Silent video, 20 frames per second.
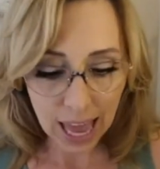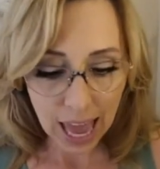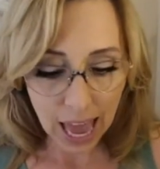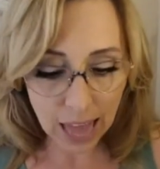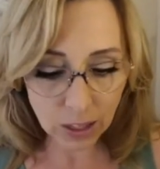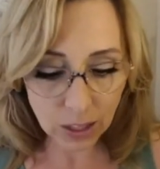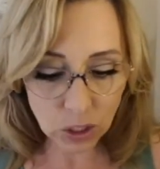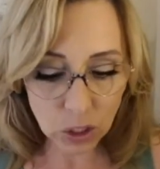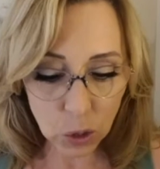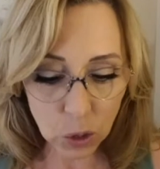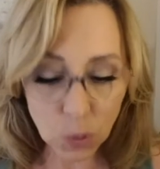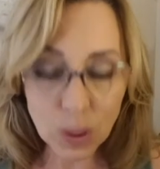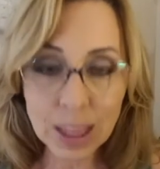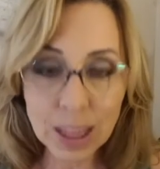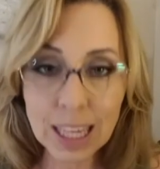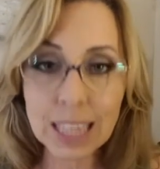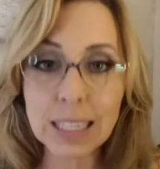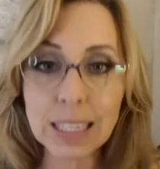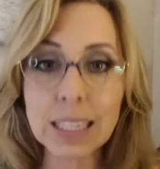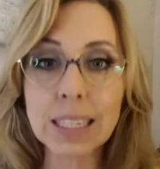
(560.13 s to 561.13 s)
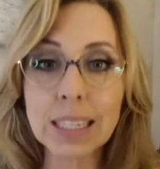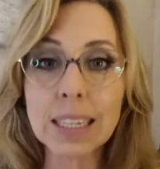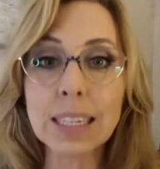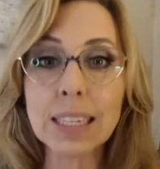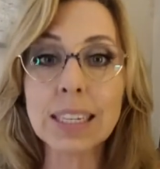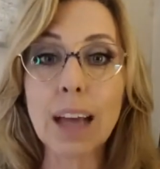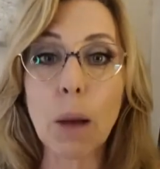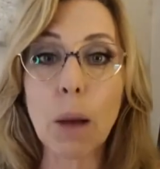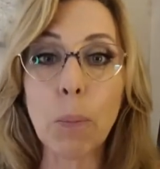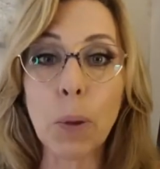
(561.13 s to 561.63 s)
And so this is a
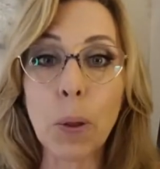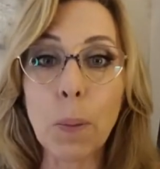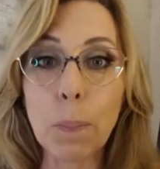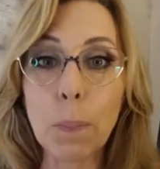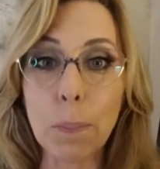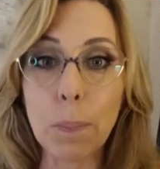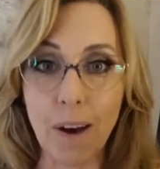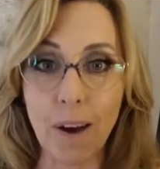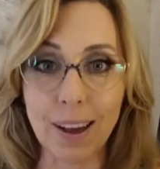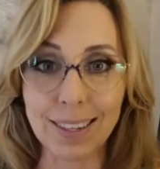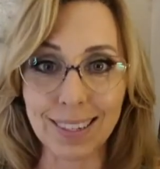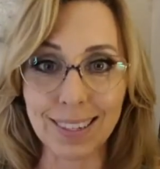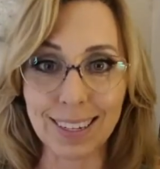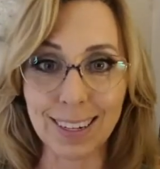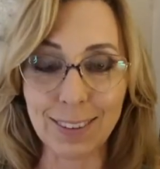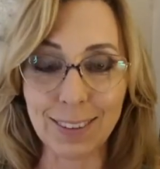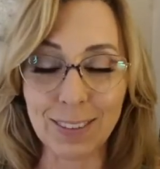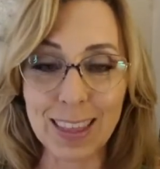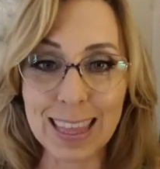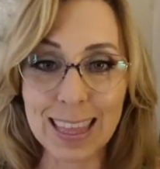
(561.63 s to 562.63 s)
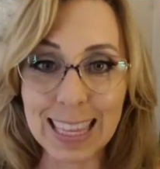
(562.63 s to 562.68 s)
double positive.